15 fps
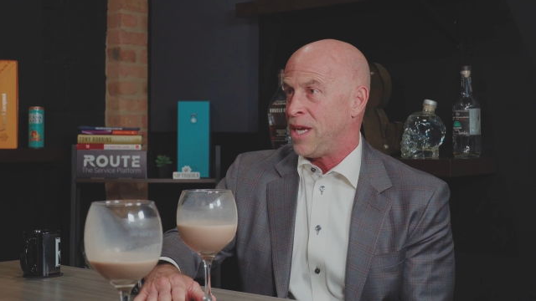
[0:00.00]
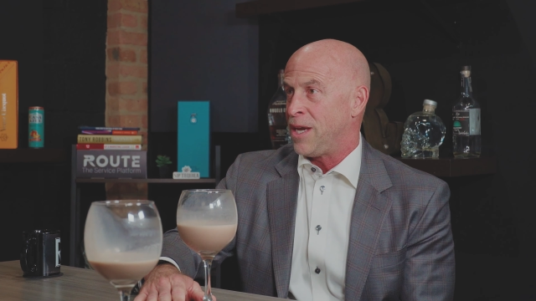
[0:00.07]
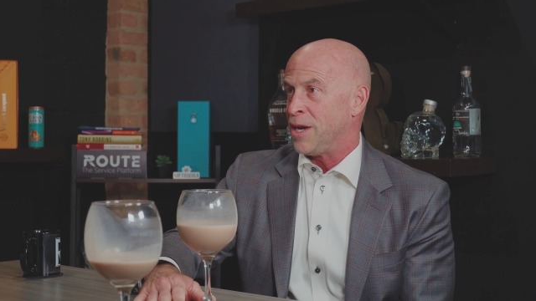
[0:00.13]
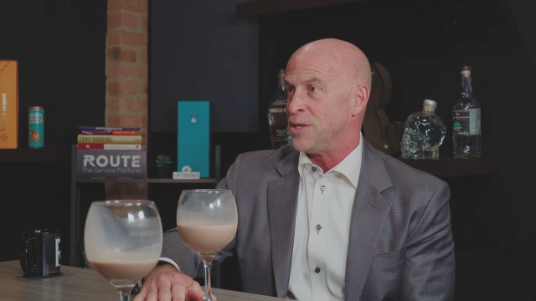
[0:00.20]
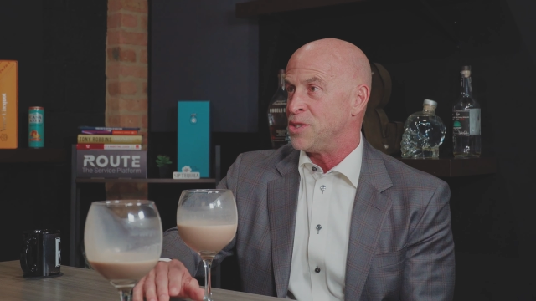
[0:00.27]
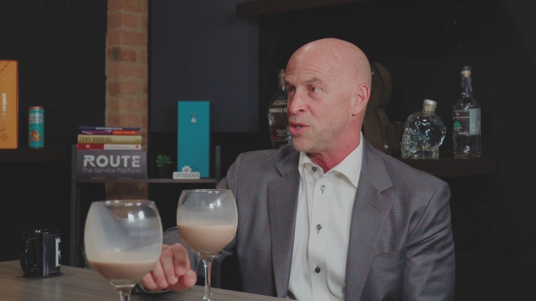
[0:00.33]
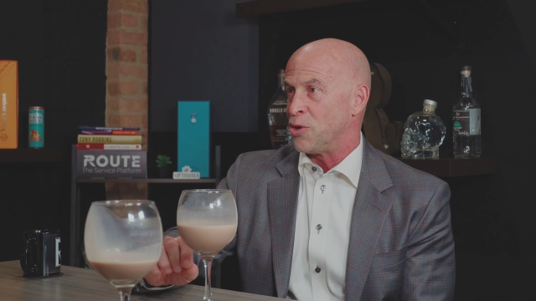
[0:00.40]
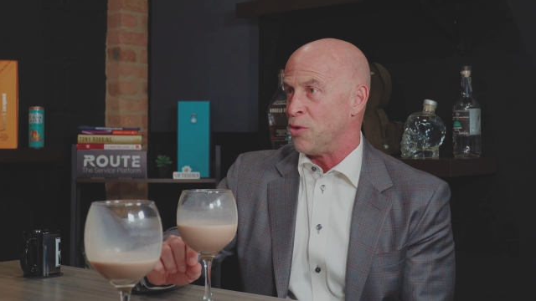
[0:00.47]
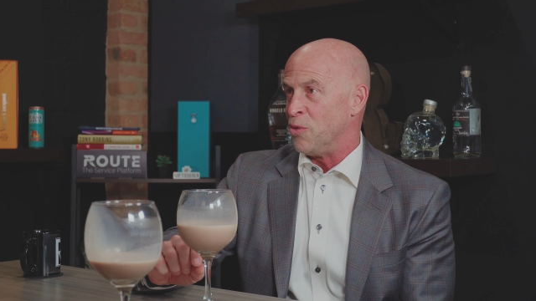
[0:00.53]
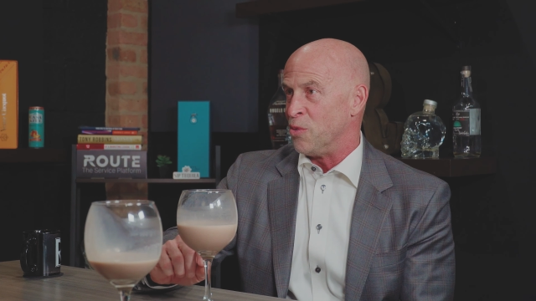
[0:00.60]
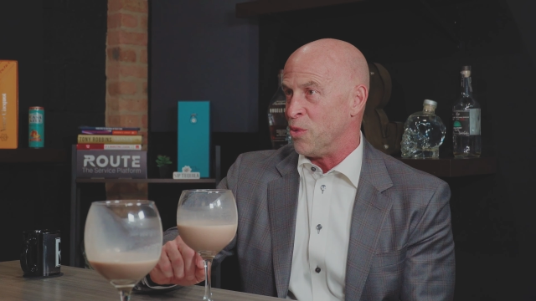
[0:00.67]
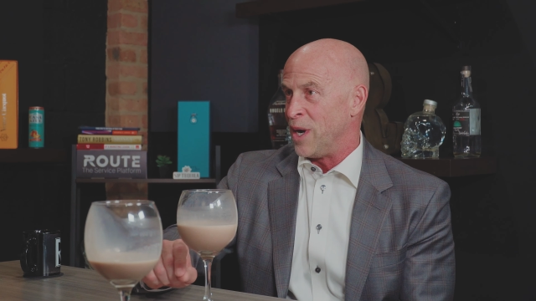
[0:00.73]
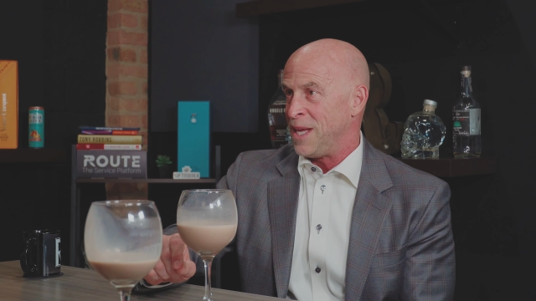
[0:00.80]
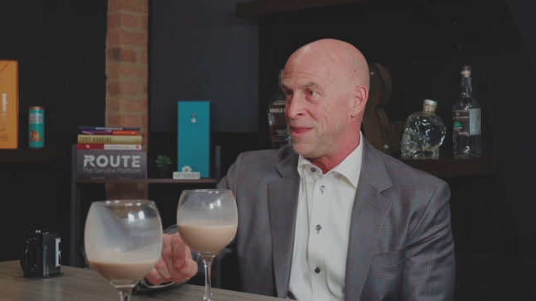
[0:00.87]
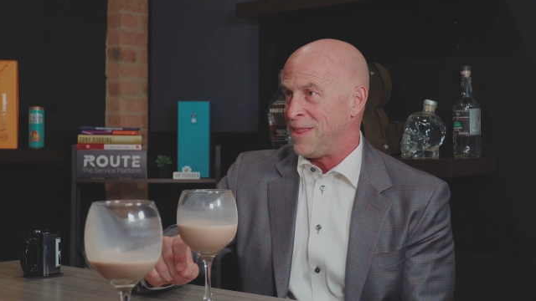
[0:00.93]
because they're
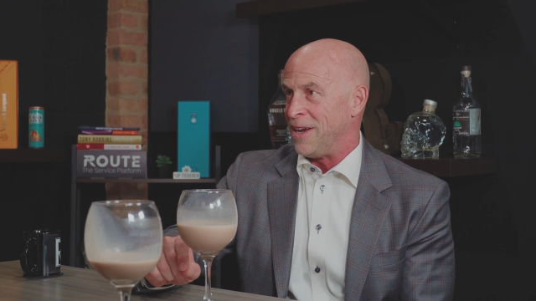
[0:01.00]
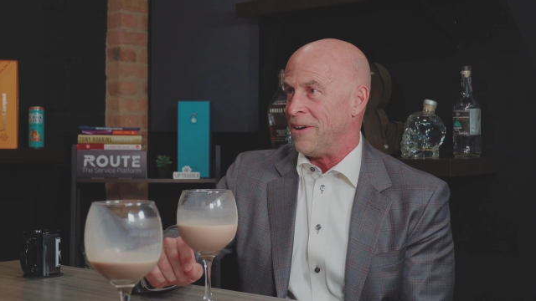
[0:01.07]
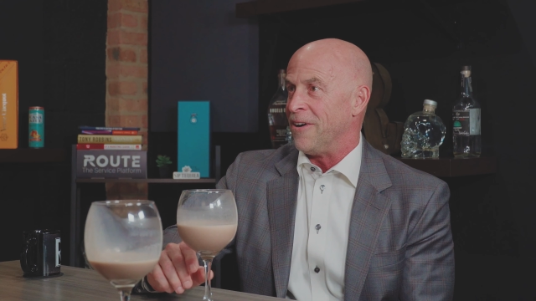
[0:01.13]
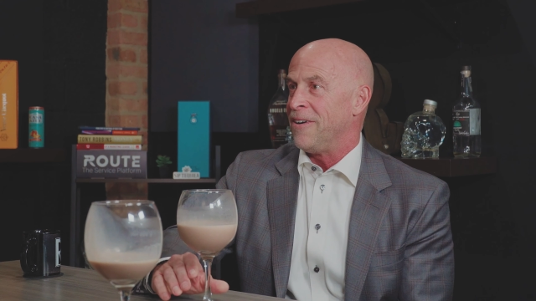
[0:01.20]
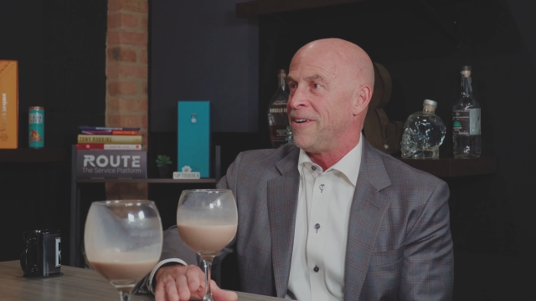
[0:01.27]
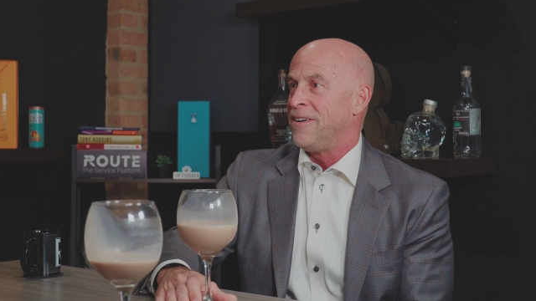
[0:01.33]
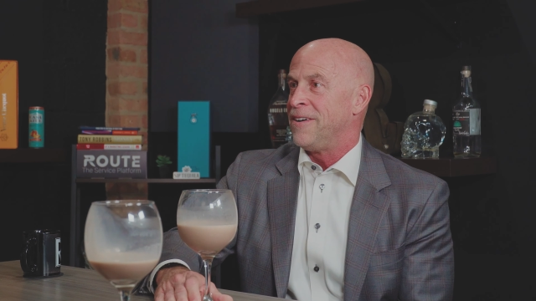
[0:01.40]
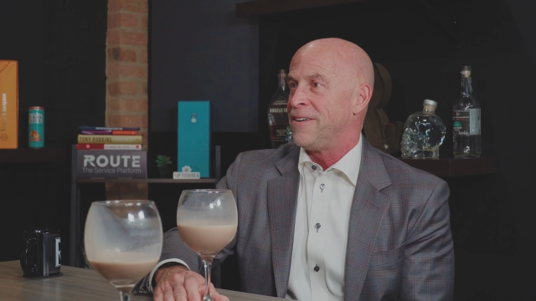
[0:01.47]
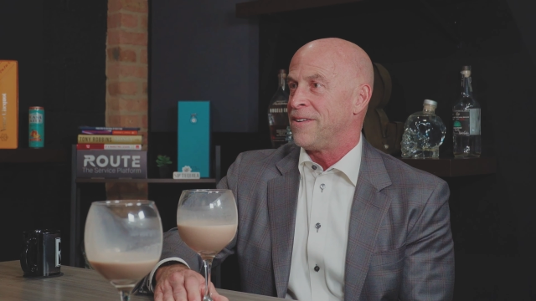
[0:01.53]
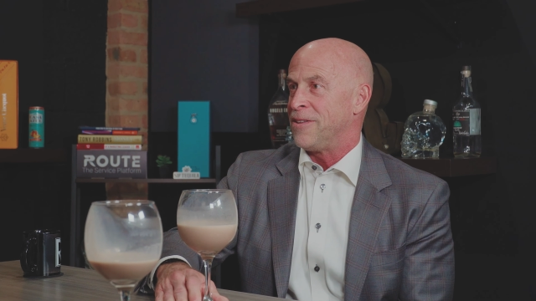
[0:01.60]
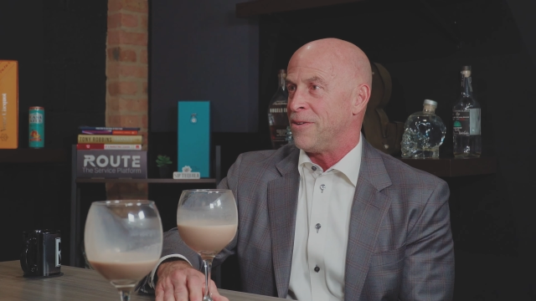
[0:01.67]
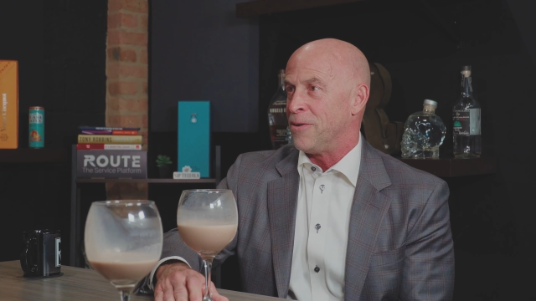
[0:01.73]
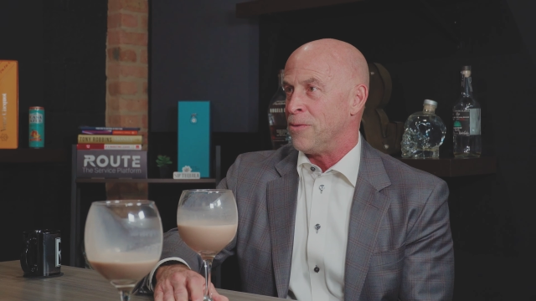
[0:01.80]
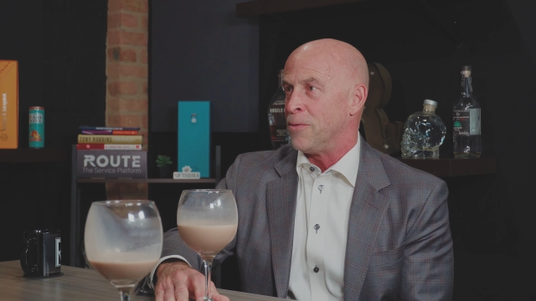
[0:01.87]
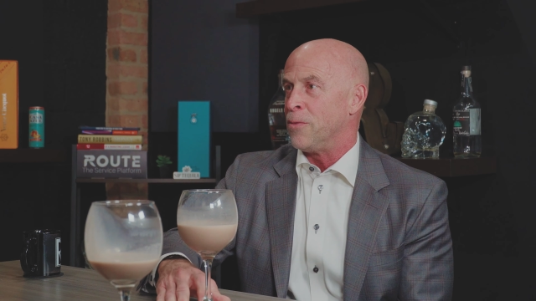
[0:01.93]
right there.
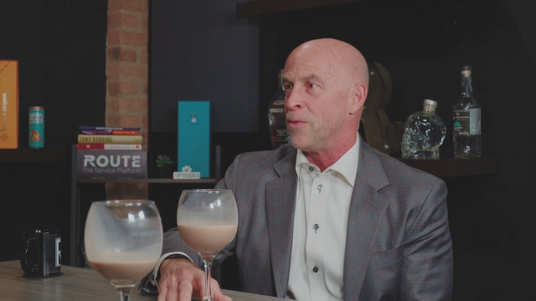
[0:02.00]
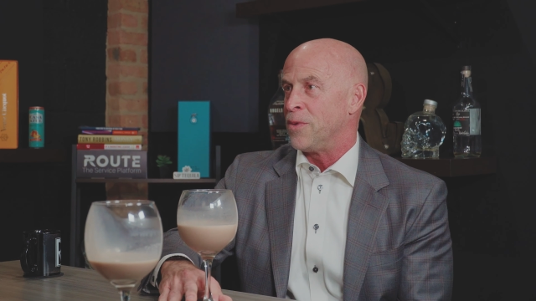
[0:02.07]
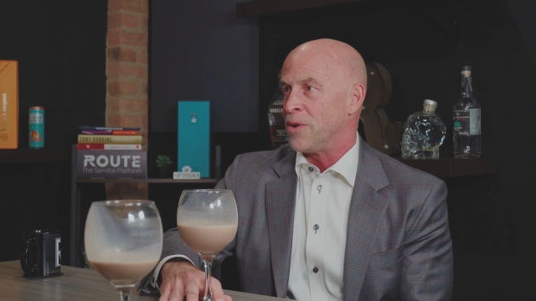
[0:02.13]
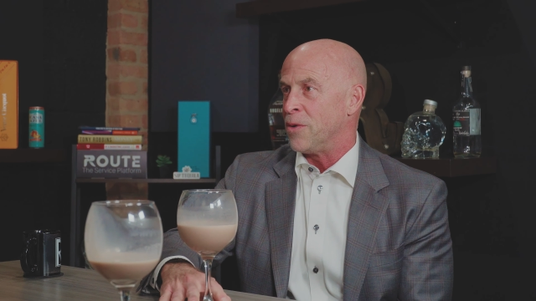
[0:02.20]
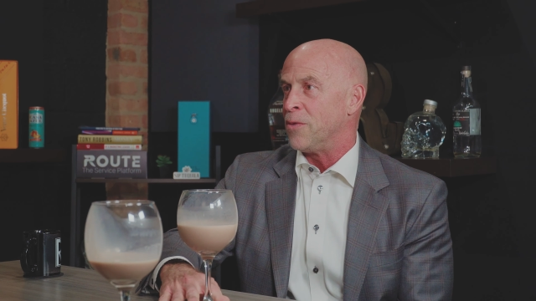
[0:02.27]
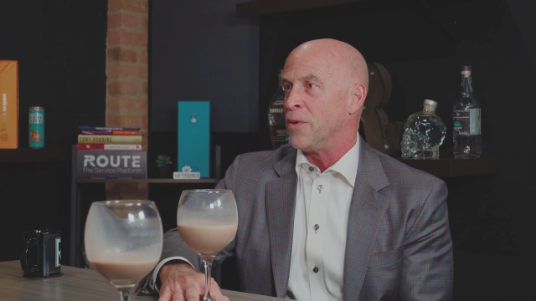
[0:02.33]
They're and, they're